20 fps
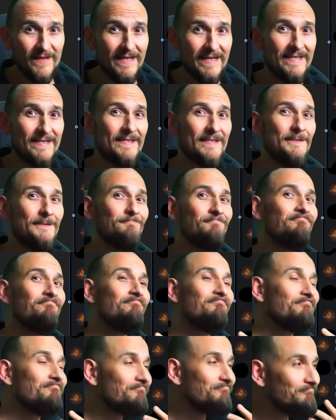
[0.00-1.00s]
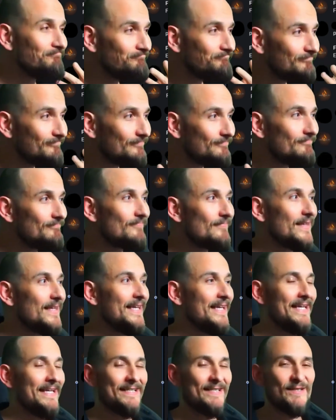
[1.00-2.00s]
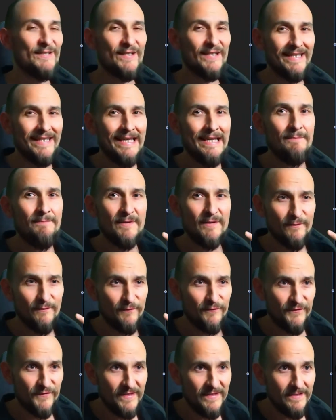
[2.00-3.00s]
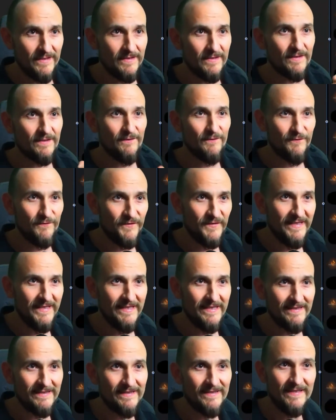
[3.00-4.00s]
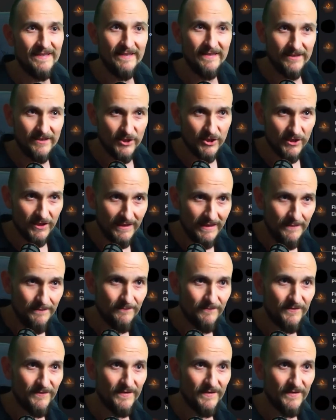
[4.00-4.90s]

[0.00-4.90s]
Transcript: And then it says the delivery service, the parcel company, will tell you how you can pay.